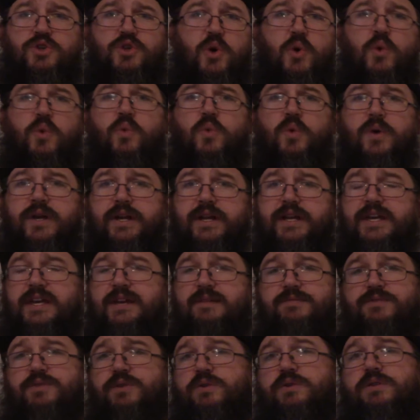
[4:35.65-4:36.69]
don't want to
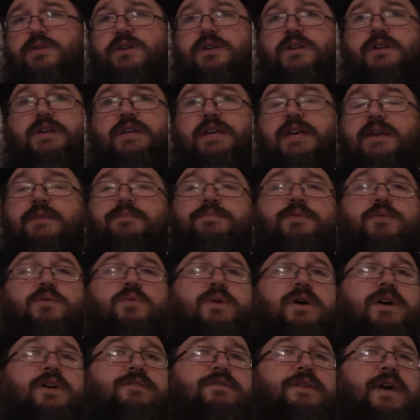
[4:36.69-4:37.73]
keep Torah and keep your
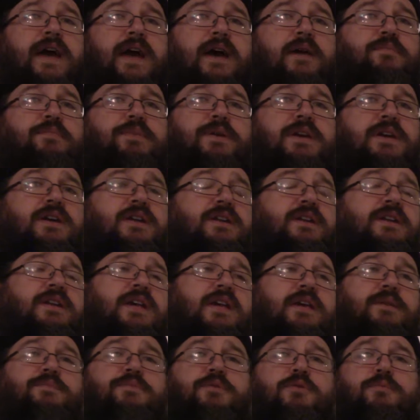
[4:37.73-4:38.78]
wife happy and
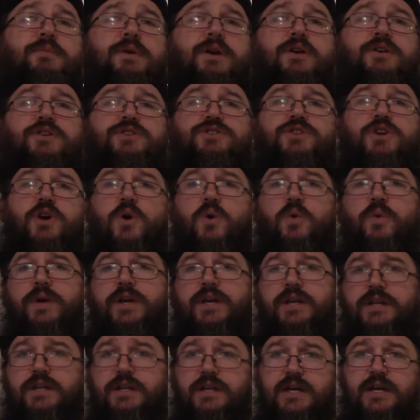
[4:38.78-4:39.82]
keep your marriage
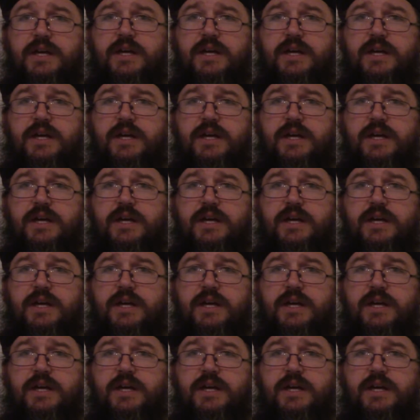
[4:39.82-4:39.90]
going.